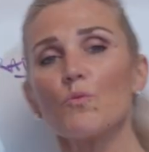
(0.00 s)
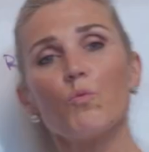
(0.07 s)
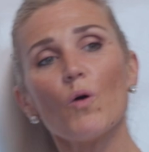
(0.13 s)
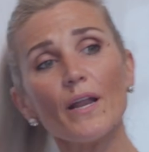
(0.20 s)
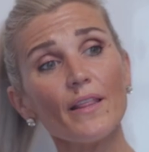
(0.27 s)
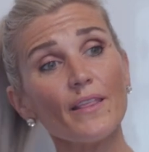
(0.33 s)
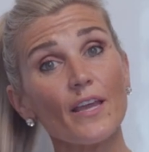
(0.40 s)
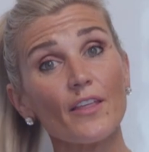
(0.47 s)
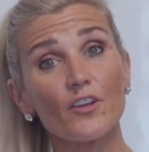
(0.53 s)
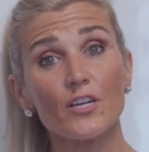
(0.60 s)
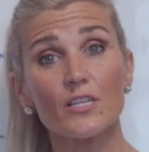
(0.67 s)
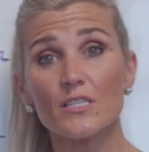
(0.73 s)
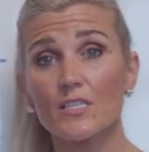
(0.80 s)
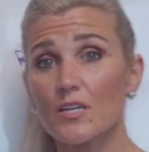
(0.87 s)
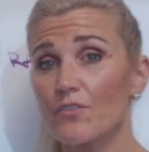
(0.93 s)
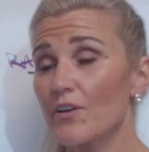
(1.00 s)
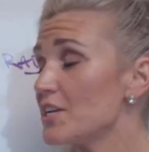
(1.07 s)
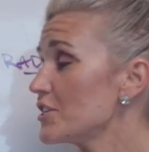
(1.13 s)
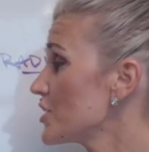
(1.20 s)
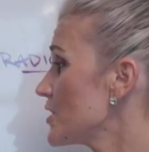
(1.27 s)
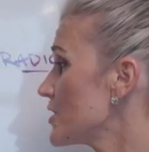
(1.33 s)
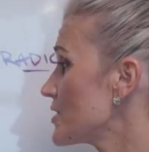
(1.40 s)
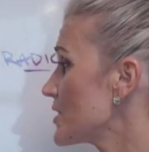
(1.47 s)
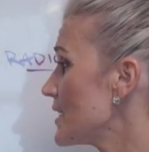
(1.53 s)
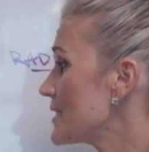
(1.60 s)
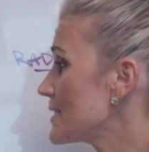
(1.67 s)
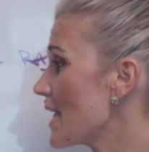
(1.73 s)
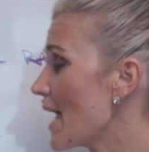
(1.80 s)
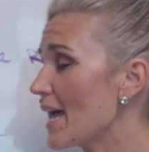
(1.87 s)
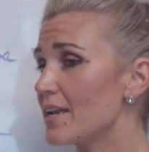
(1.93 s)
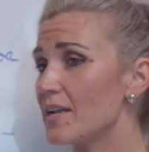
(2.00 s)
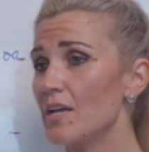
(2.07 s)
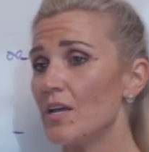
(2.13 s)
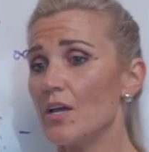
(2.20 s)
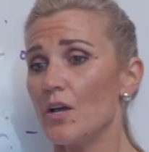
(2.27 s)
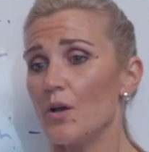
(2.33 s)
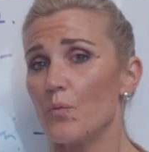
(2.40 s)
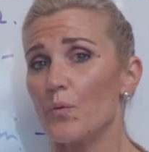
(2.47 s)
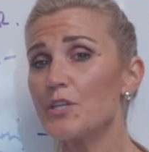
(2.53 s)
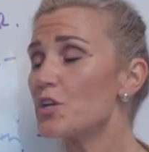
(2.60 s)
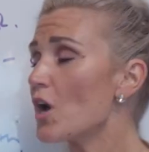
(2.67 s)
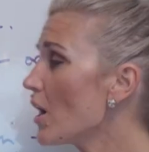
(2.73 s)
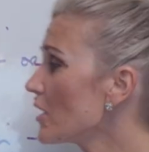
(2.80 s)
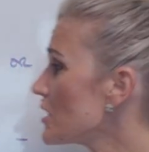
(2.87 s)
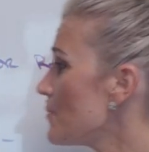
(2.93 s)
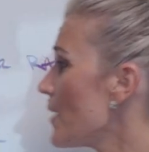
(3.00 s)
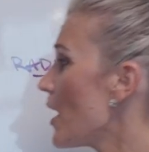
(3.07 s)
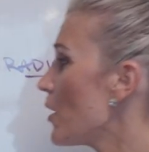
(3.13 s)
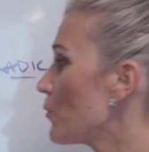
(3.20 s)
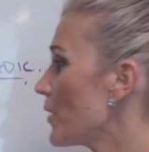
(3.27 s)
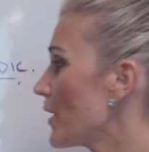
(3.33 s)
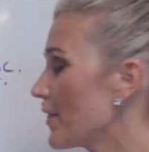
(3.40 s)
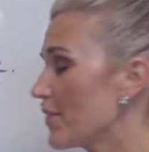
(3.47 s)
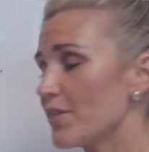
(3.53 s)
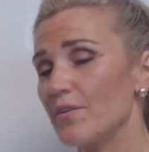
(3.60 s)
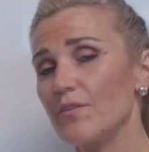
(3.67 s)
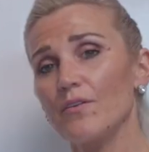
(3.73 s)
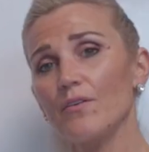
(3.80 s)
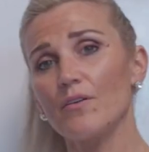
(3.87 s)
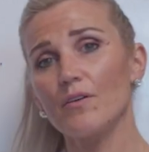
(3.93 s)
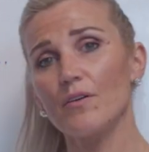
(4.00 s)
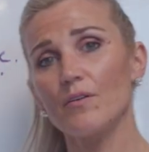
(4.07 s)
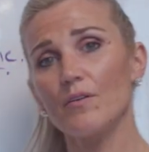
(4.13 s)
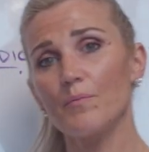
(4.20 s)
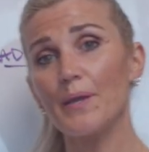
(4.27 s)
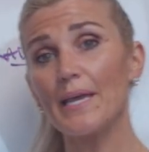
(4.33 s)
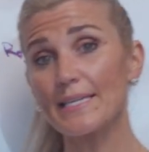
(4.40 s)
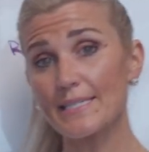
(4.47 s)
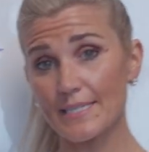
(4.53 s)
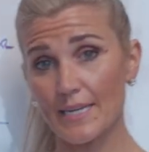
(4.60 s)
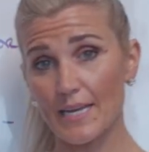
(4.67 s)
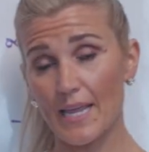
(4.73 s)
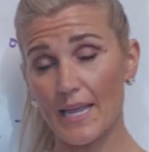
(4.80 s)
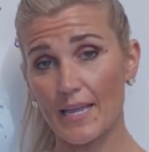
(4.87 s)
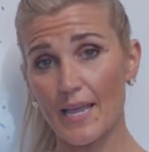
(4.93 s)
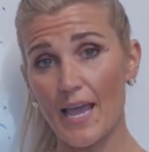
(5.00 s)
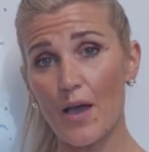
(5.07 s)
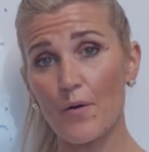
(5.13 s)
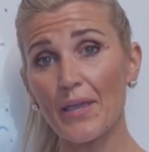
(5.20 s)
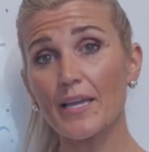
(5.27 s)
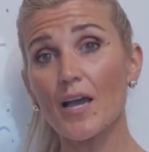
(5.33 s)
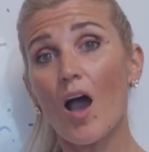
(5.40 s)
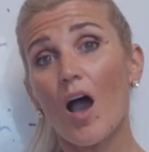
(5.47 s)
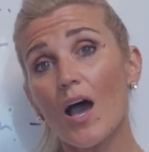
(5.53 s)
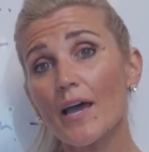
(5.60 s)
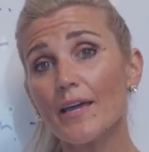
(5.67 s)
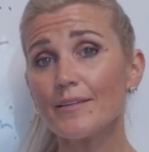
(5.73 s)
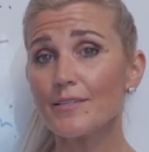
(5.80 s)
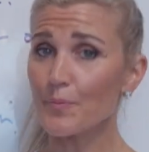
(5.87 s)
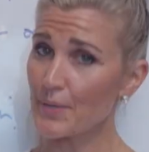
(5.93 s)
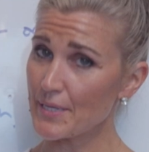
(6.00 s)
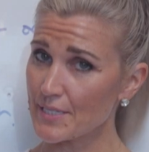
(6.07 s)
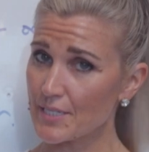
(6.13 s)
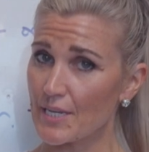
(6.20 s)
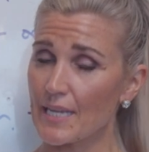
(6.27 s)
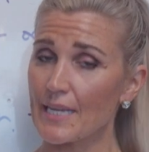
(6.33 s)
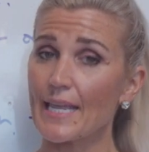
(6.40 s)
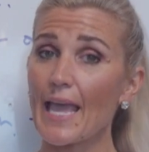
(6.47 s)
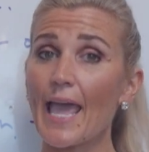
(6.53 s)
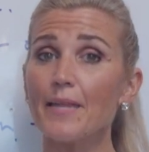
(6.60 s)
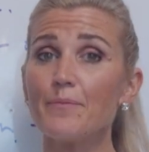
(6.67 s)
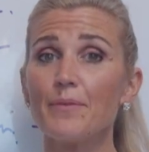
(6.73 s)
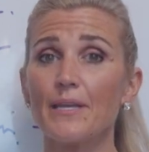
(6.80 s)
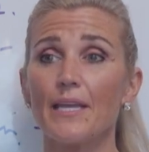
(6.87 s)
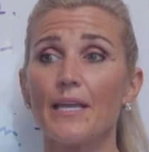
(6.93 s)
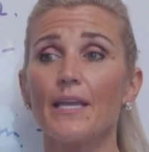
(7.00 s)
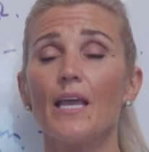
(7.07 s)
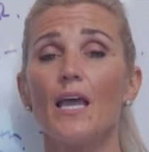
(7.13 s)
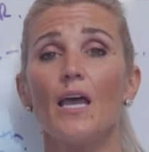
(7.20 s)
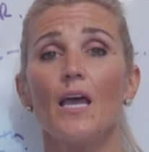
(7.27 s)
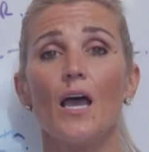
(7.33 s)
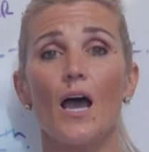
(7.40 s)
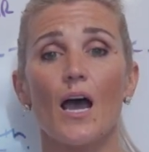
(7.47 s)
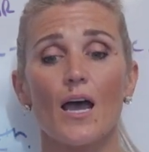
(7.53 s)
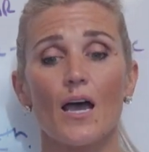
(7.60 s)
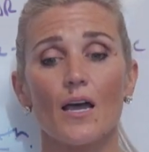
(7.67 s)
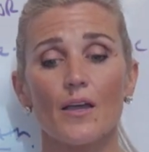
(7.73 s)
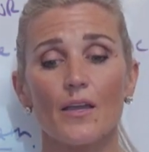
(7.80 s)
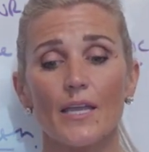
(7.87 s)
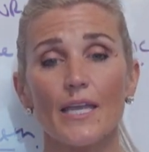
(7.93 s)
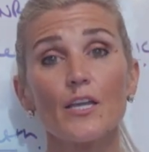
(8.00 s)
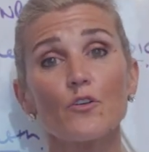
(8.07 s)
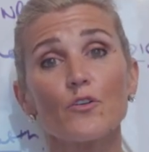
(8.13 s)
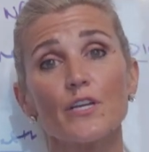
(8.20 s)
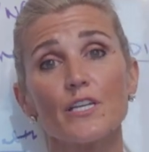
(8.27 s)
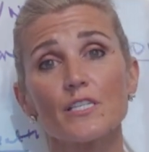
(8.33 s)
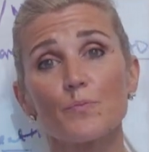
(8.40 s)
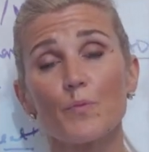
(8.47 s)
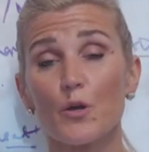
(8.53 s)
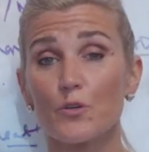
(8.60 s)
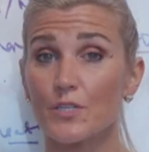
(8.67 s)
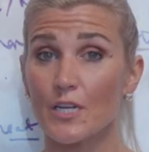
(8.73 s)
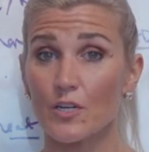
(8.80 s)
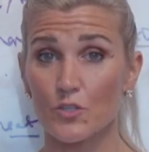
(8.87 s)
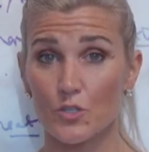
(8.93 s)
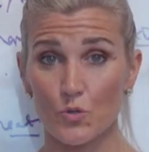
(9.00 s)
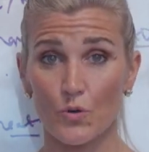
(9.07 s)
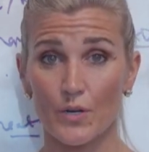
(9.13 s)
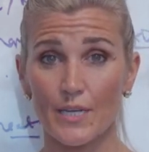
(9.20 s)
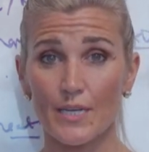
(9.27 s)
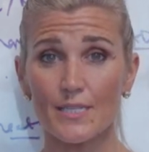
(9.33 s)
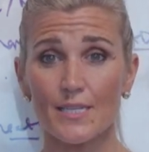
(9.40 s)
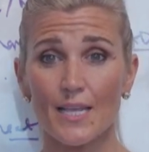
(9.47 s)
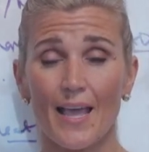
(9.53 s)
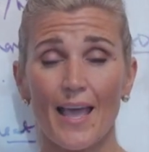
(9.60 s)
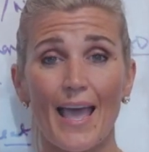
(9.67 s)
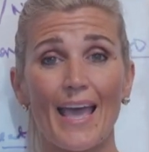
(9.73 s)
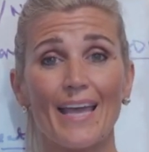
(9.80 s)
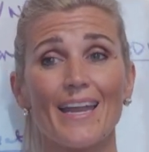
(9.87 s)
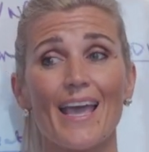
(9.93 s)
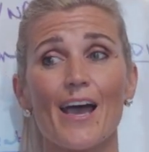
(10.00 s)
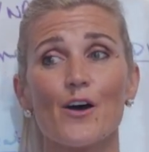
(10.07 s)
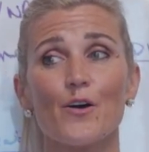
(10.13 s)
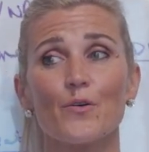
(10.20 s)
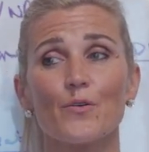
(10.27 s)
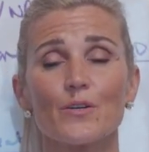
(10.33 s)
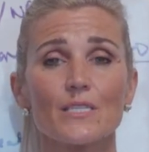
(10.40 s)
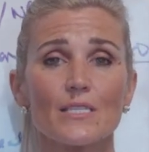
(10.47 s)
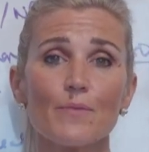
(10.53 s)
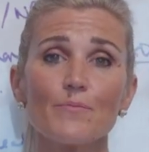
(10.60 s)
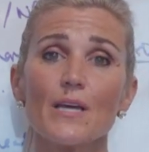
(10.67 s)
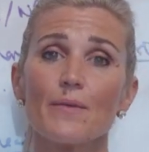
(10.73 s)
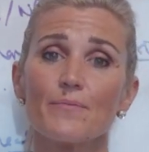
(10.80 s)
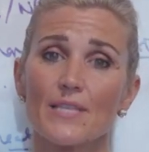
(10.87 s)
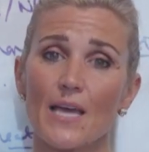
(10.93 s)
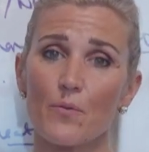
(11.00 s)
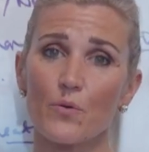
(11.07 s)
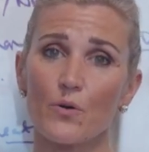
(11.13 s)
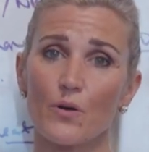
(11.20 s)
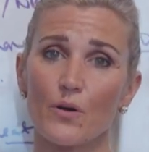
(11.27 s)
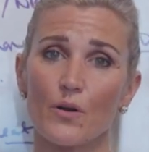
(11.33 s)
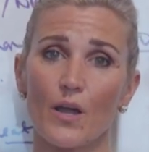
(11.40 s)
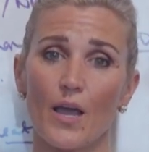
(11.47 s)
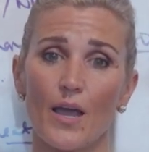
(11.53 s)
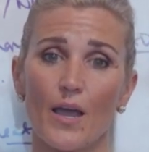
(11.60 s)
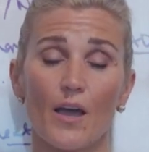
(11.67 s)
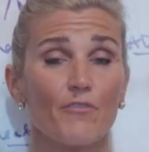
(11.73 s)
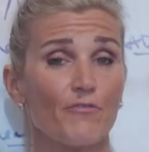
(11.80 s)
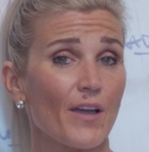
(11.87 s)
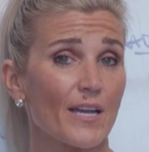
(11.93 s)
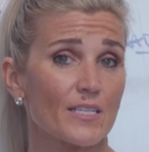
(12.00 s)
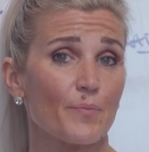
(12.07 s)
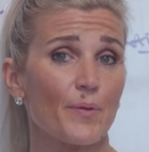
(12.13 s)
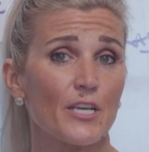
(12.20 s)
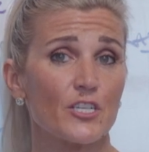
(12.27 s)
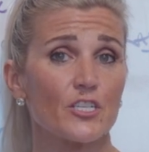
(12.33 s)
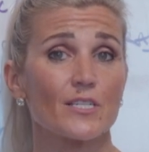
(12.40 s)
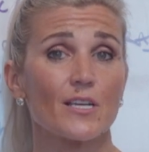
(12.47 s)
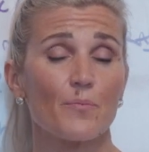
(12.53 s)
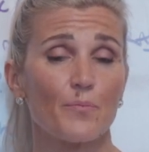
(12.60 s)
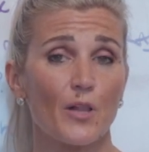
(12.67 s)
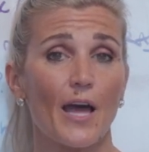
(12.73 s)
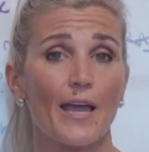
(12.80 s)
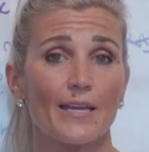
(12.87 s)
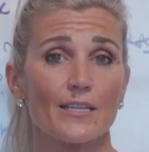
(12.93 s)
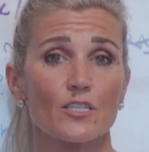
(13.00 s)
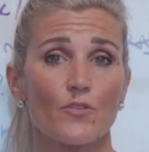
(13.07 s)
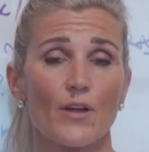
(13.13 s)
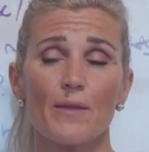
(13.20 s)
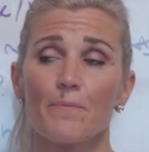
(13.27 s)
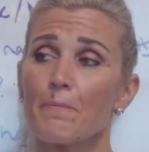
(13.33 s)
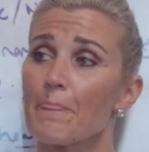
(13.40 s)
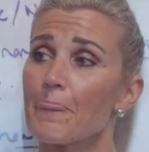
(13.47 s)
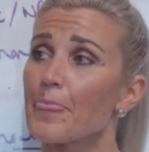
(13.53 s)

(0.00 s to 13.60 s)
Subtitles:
one of the other considerations is that we talked about with pistoning, how a con to pistoning can be increased postnatal soreness, and how sometimes that will affect a patient's compliance, right?